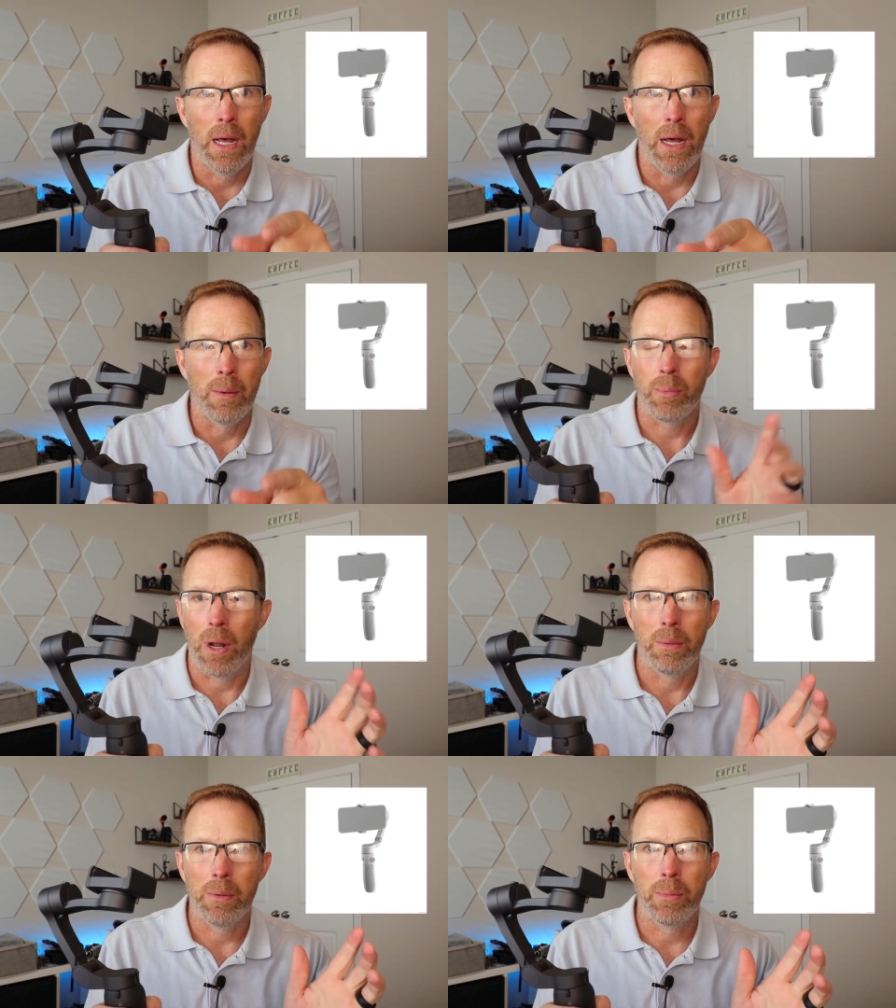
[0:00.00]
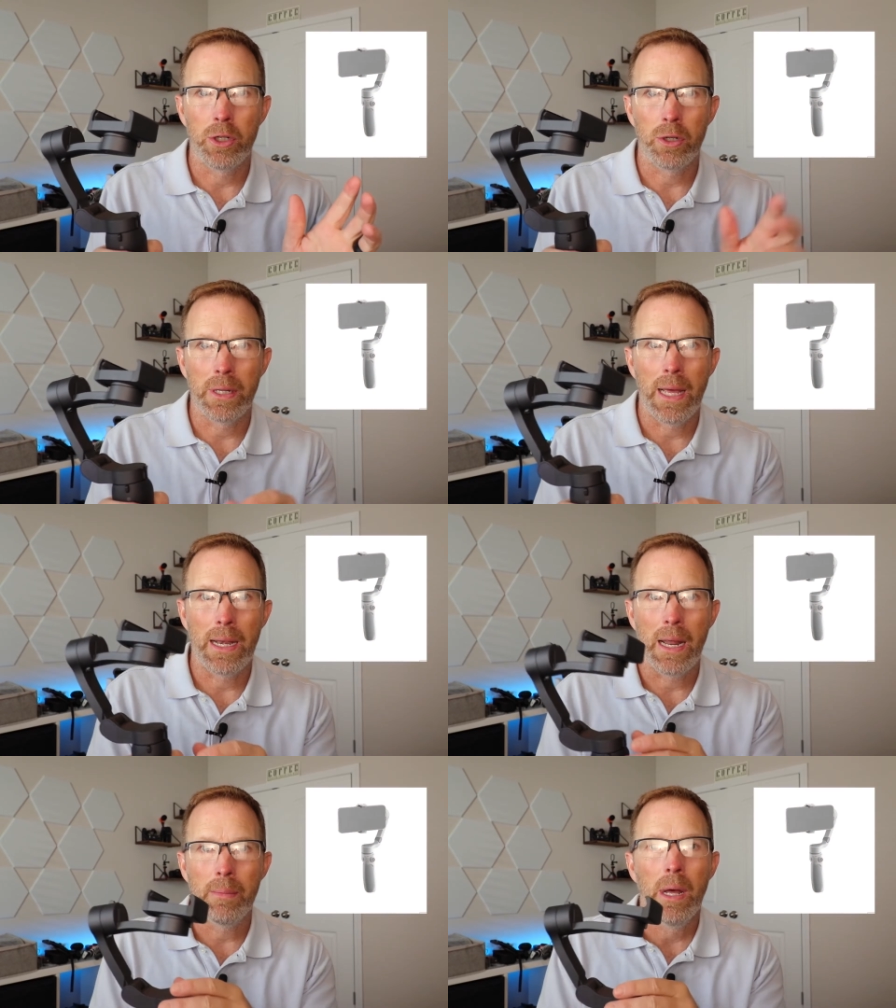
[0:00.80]
probably butchering that
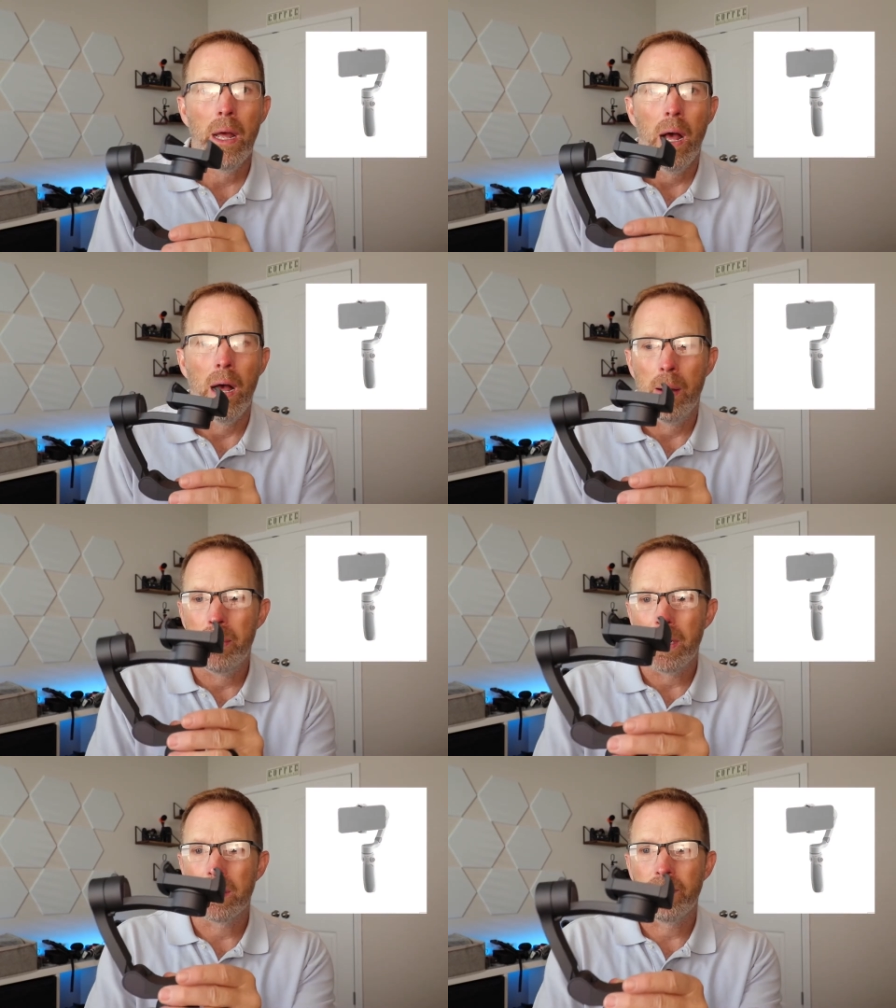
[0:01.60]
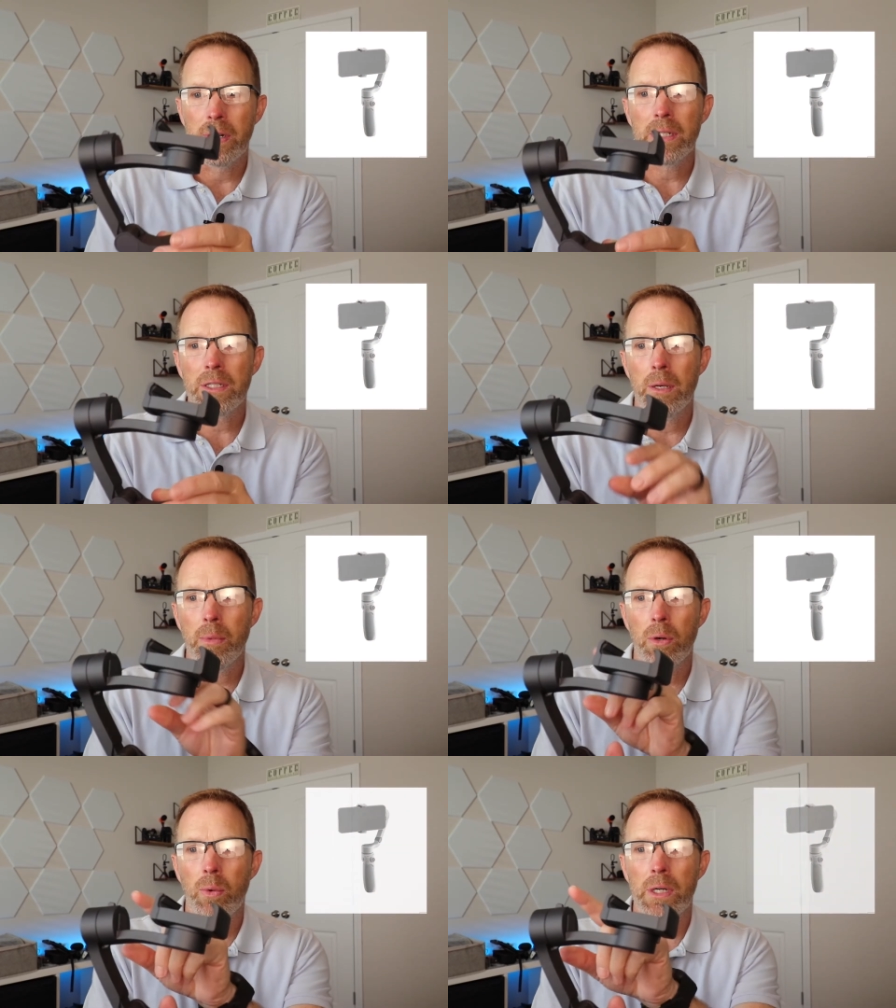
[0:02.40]
name, but it's very
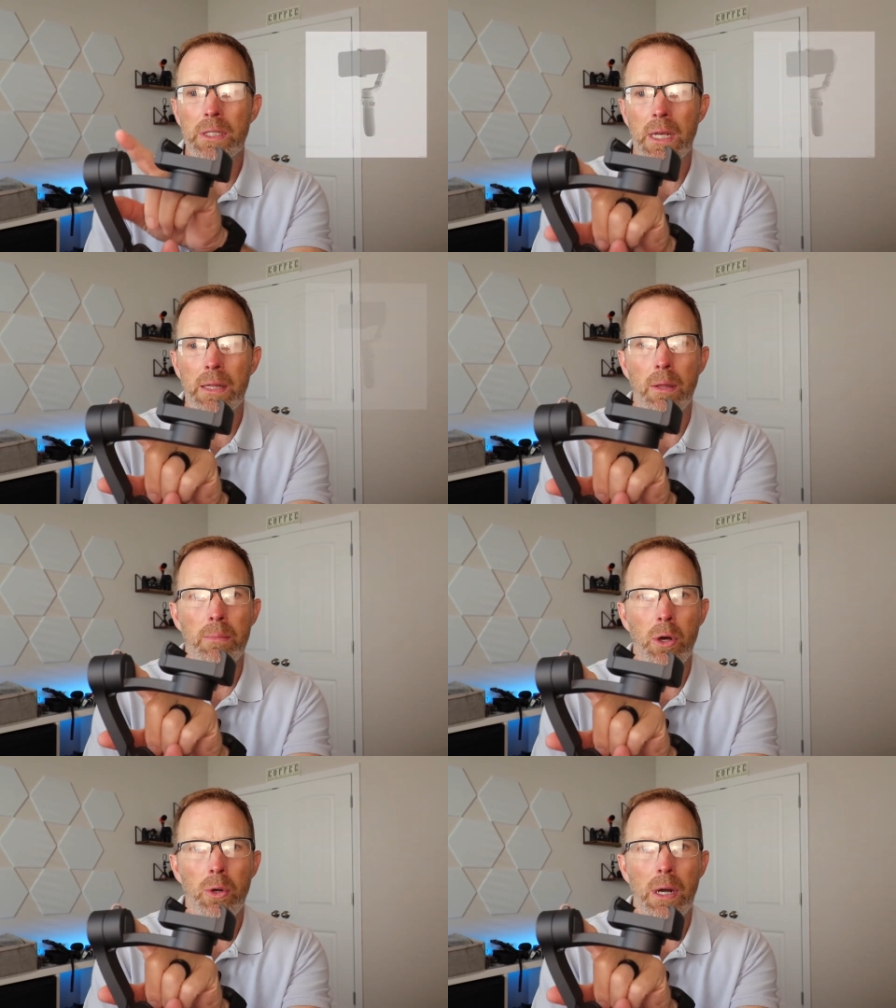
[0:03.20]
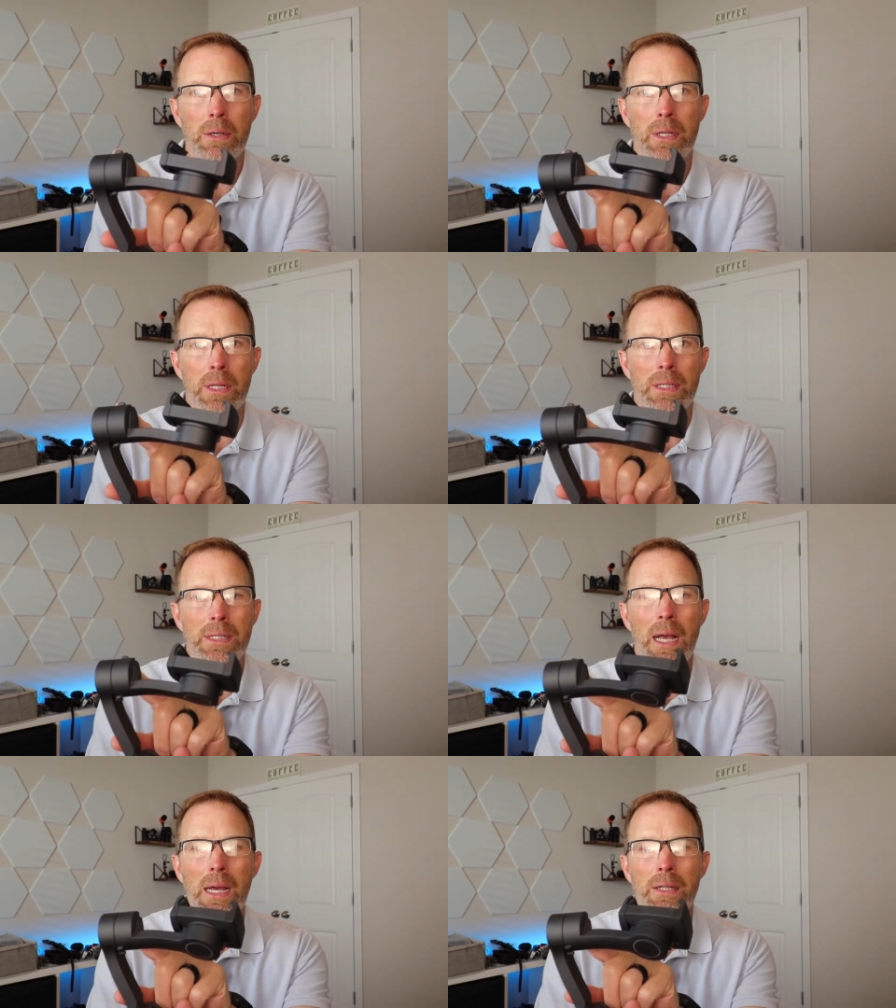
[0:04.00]
similar where it's got the motor out to the
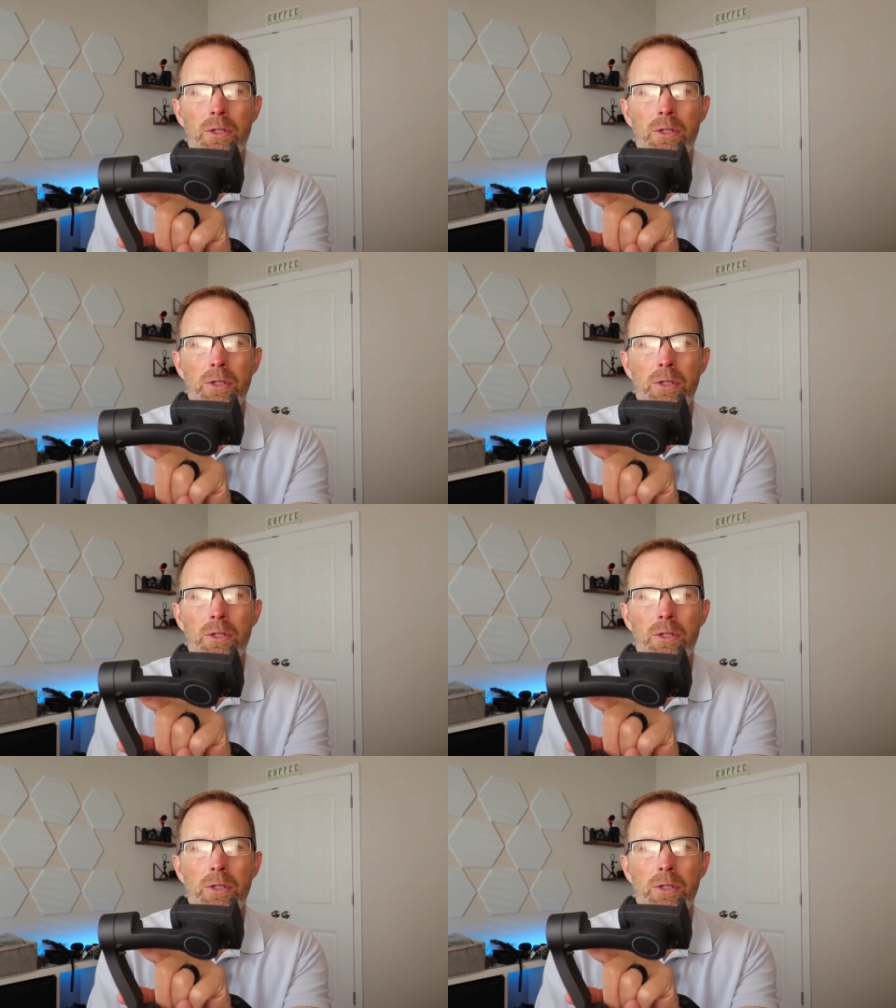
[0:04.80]
side